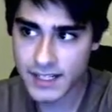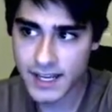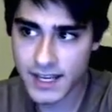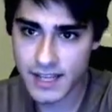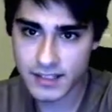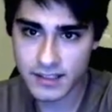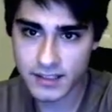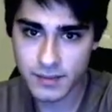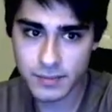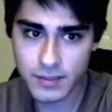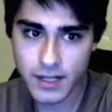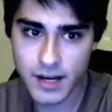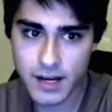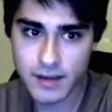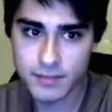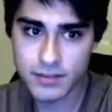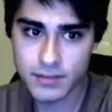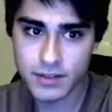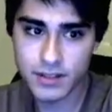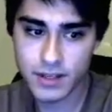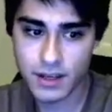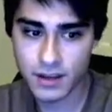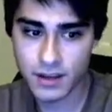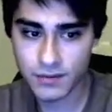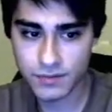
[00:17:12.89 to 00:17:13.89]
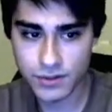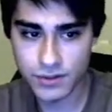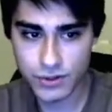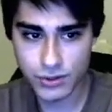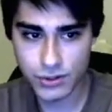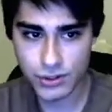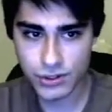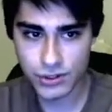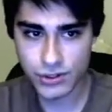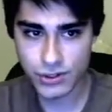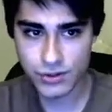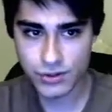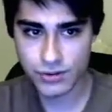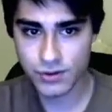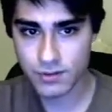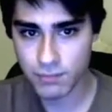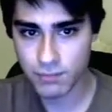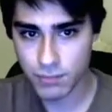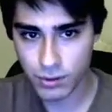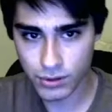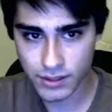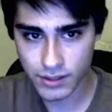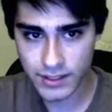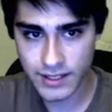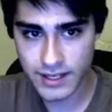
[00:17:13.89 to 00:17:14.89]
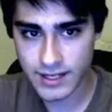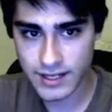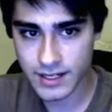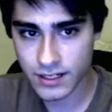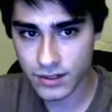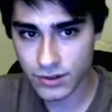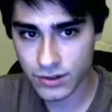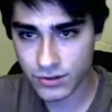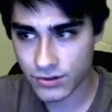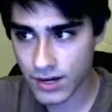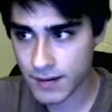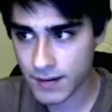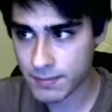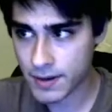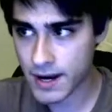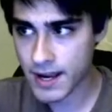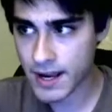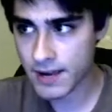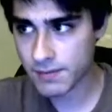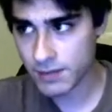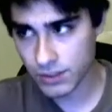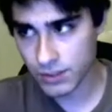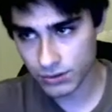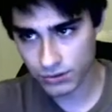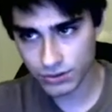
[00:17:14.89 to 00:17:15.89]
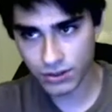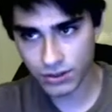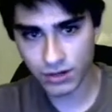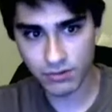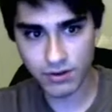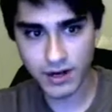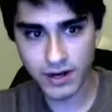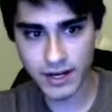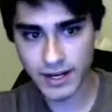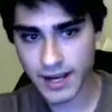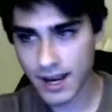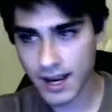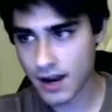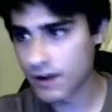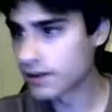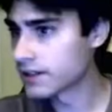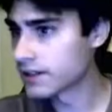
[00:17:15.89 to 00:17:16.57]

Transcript: Sometimes if you shoot a bullet and it goes right by him, he'll start running out.